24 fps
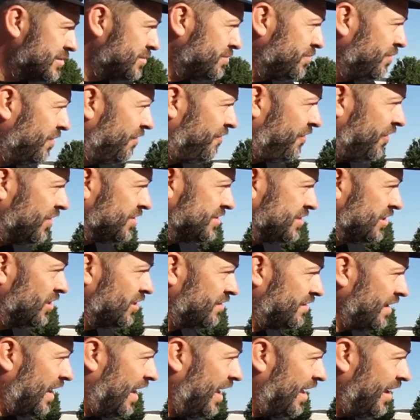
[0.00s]
is when we first
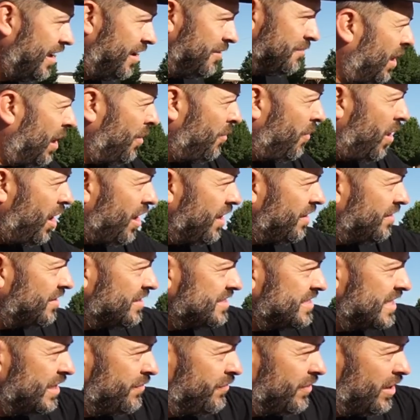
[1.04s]
looked at it, I wanted to
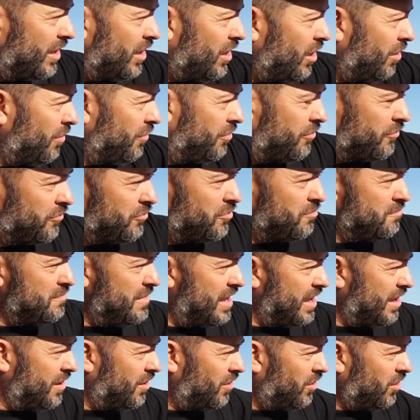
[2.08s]
see if we could go through the
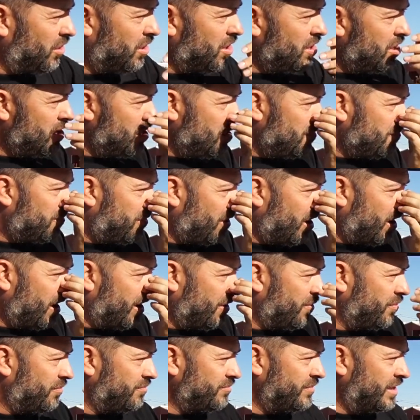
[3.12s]
middle,
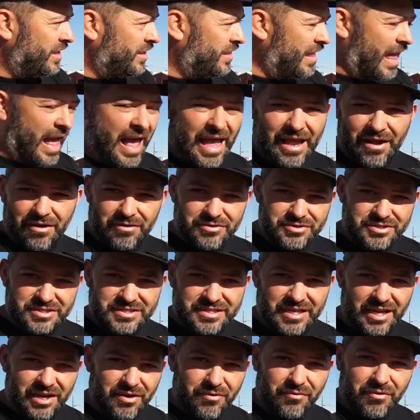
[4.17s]
but the angle just
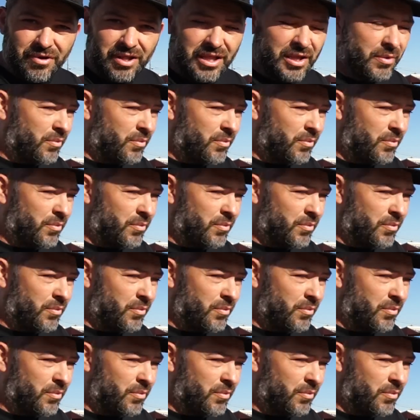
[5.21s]
didn't really